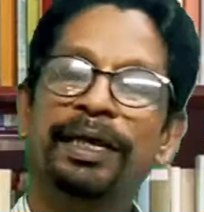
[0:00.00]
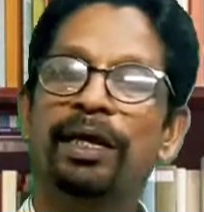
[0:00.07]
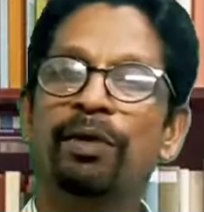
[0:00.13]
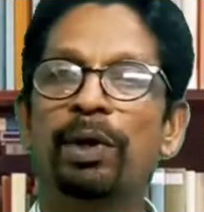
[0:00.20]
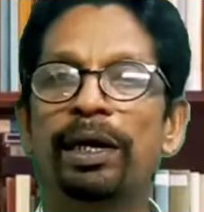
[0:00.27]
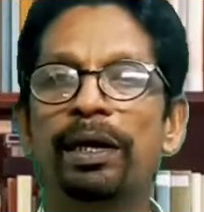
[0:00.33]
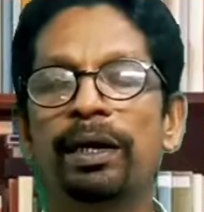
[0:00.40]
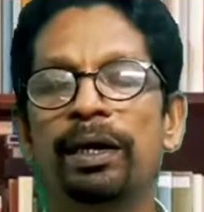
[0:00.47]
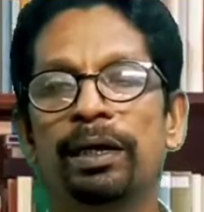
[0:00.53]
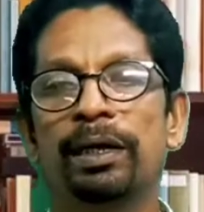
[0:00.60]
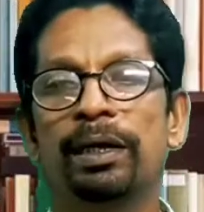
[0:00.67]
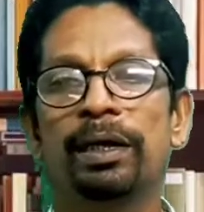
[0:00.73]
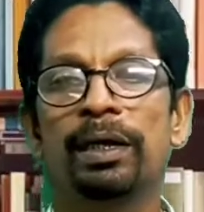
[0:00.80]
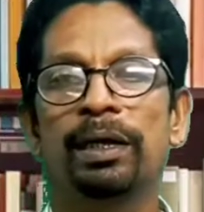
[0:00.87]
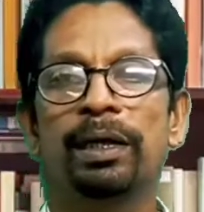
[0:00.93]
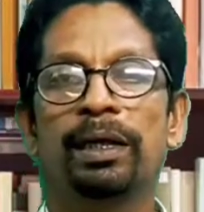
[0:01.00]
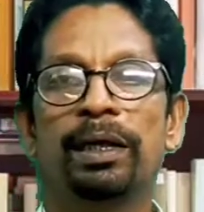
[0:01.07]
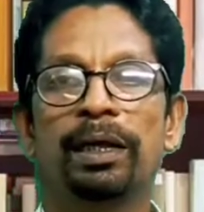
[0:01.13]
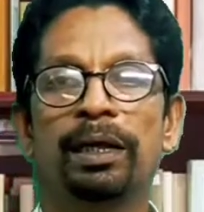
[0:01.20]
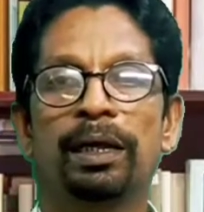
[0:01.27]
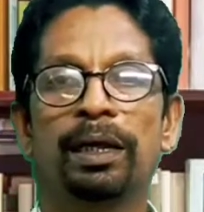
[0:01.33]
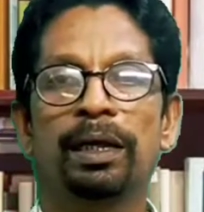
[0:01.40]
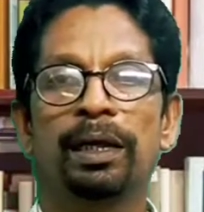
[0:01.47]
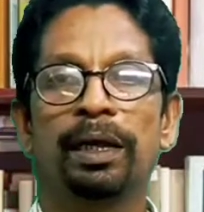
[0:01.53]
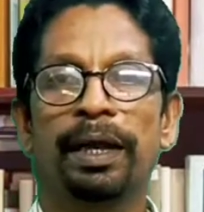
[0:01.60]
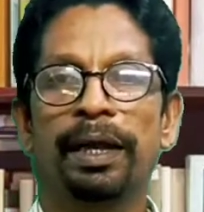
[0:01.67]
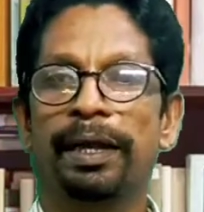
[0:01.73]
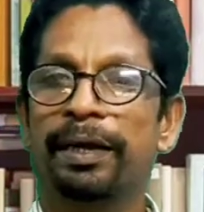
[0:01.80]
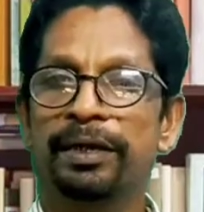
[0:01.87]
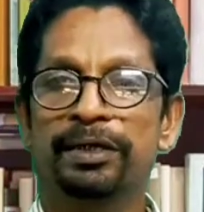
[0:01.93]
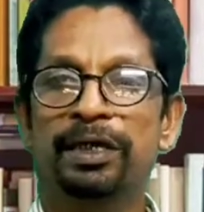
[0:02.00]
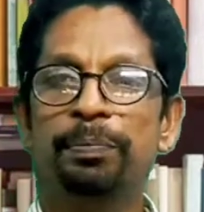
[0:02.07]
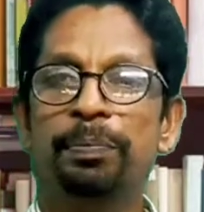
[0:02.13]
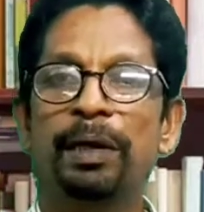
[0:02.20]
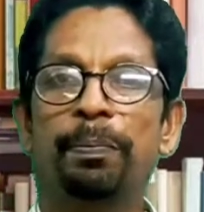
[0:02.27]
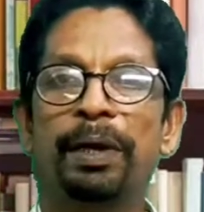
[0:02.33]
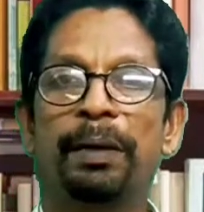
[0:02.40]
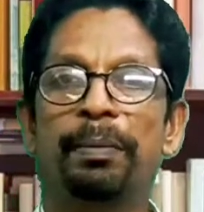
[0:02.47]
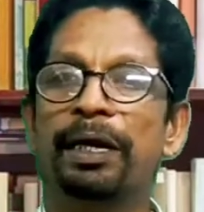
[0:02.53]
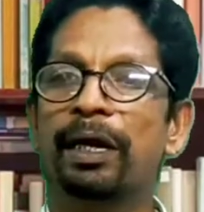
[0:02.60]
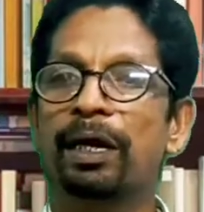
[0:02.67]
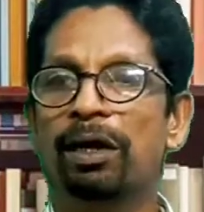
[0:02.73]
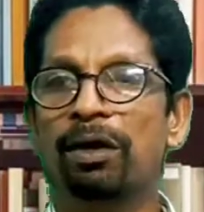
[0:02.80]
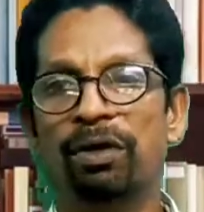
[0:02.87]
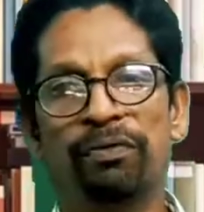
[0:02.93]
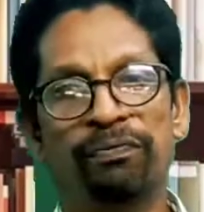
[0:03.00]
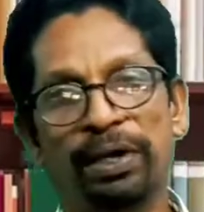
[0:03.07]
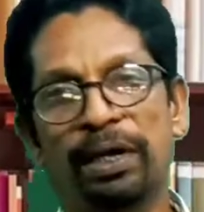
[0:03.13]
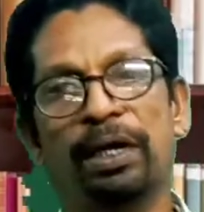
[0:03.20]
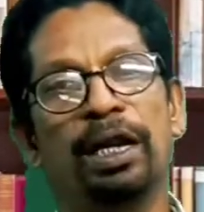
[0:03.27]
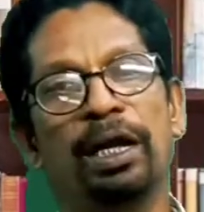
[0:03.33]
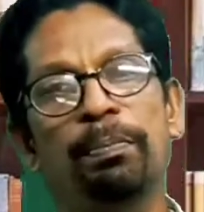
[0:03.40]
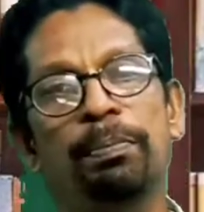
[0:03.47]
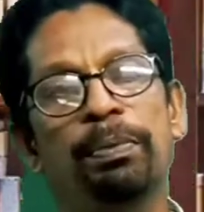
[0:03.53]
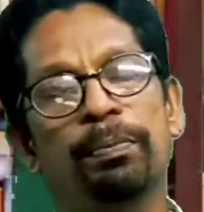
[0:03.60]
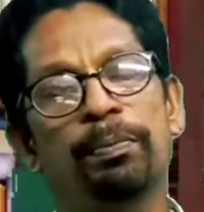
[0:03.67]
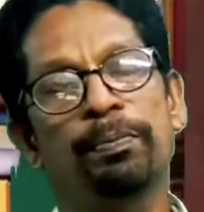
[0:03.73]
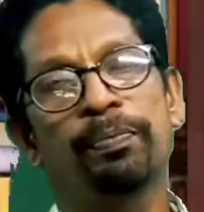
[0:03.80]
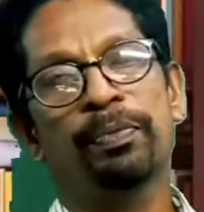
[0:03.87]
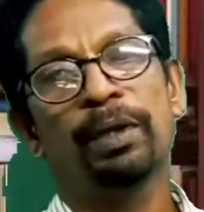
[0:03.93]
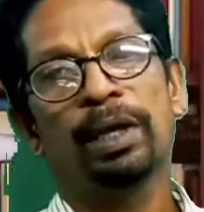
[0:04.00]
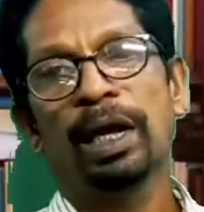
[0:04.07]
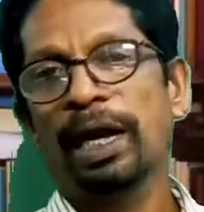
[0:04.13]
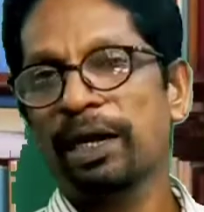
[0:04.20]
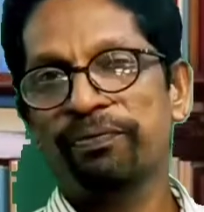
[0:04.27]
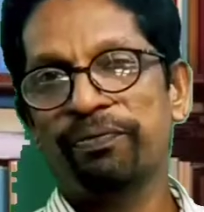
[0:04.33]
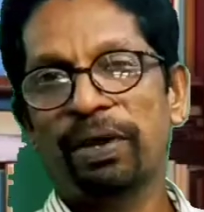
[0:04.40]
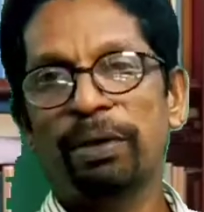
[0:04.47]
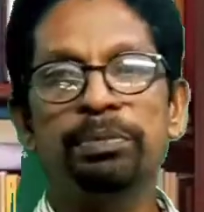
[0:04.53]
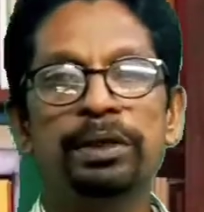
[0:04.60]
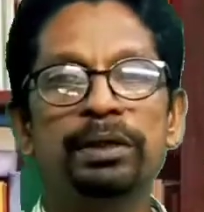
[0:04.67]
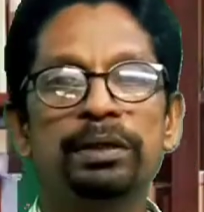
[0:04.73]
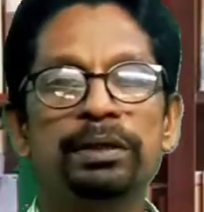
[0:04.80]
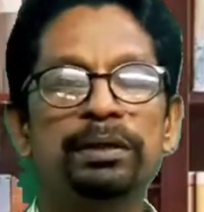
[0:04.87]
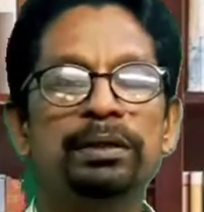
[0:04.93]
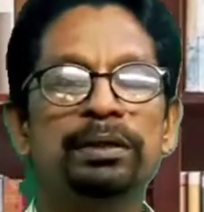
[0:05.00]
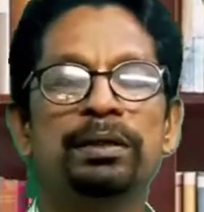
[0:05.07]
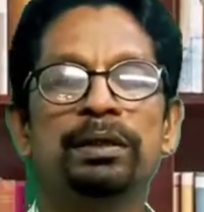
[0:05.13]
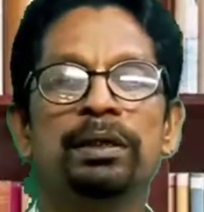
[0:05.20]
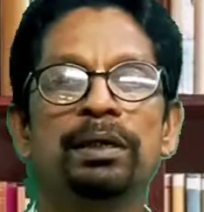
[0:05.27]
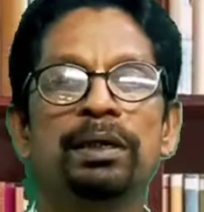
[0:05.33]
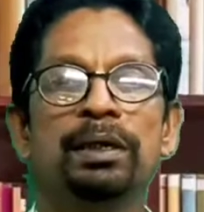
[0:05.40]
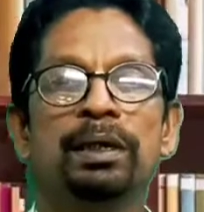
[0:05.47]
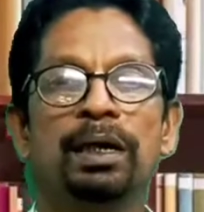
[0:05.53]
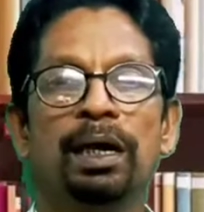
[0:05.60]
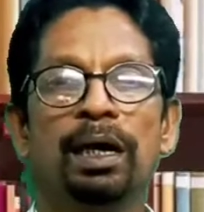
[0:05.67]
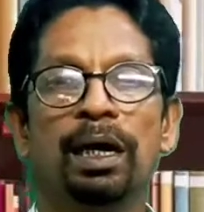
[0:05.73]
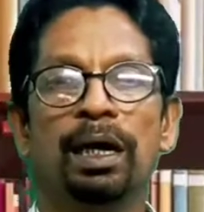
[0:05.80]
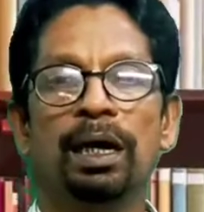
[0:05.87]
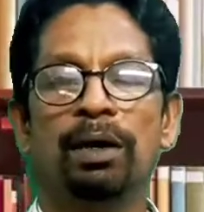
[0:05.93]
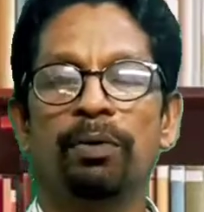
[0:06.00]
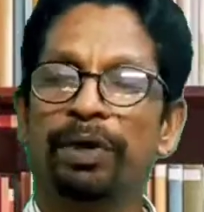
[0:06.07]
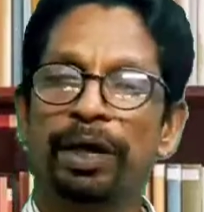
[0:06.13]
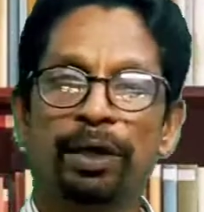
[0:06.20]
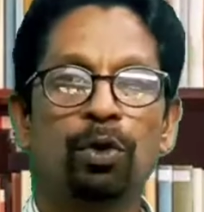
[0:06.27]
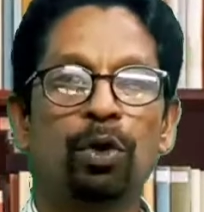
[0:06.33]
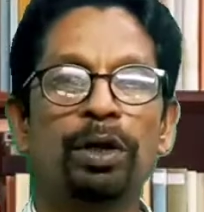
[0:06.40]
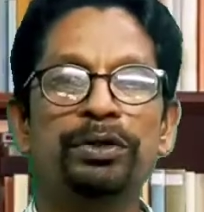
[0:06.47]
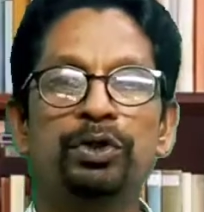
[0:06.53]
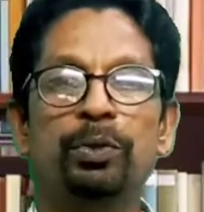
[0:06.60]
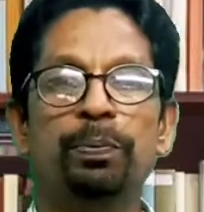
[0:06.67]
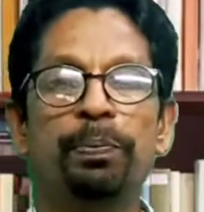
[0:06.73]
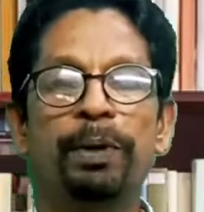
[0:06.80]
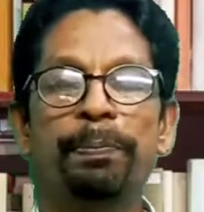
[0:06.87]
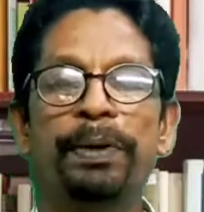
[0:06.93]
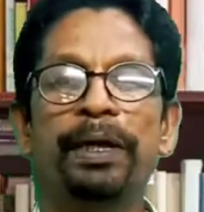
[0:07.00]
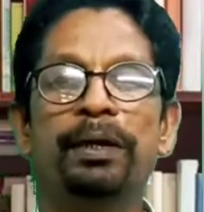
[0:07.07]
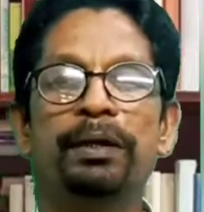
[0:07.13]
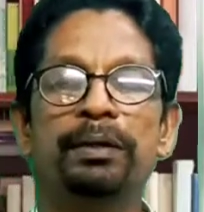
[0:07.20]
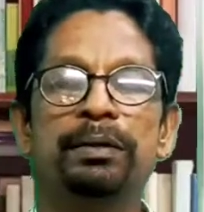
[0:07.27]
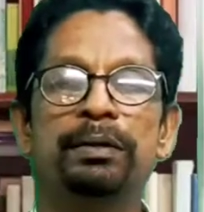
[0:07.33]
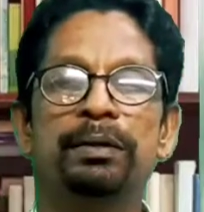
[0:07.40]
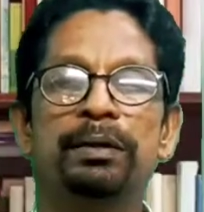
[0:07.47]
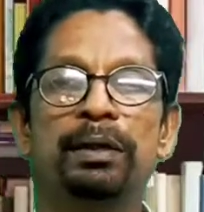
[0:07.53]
given a receipt and payment account of a club, and from the we are going to prepare